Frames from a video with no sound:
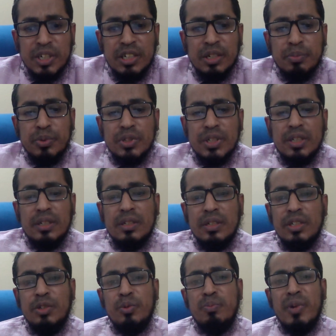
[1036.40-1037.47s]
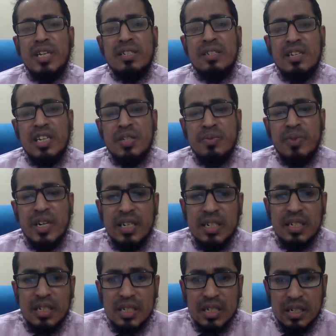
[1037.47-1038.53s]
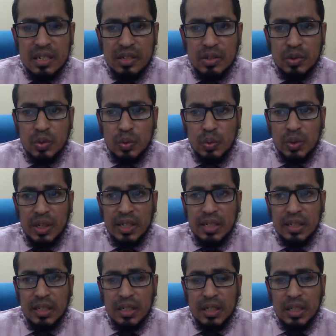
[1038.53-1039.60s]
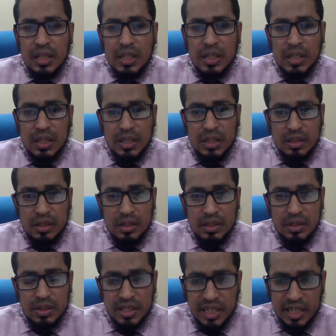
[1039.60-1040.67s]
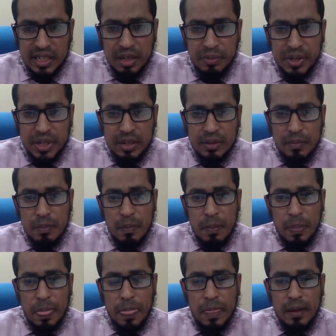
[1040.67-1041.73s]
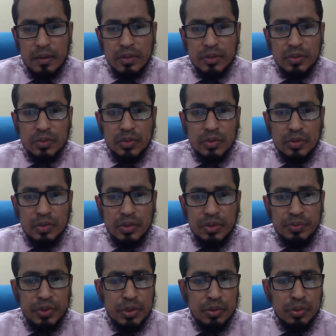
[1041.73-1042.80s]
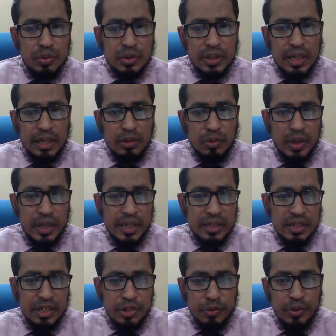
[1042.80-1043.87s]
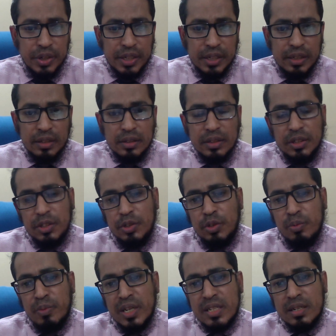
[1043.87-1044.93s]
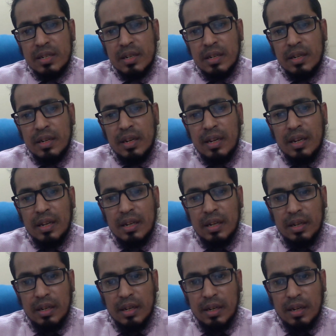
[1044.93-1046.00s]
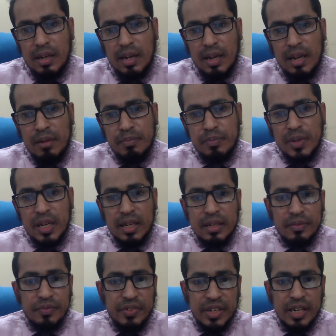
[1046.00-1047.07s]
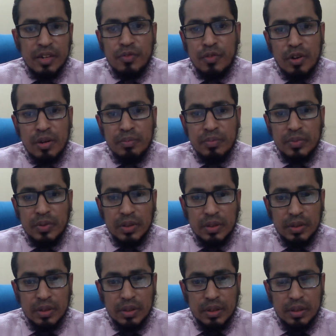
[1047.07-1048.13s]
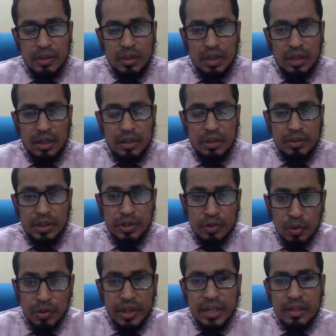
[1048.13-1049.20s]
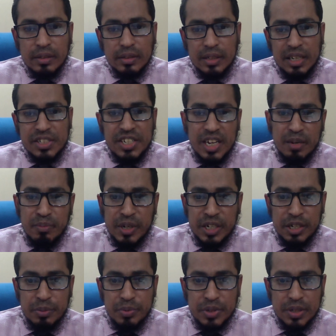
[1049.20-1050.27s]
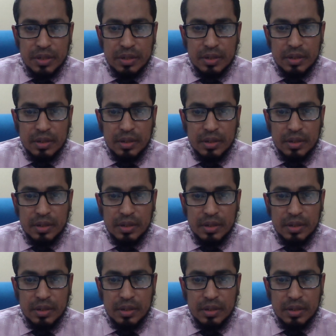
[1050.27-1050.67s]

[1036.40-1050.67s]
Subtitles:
deposit, you must transfer it to the share capital. If you calculate equity, you must have the figure from including the share money deposit.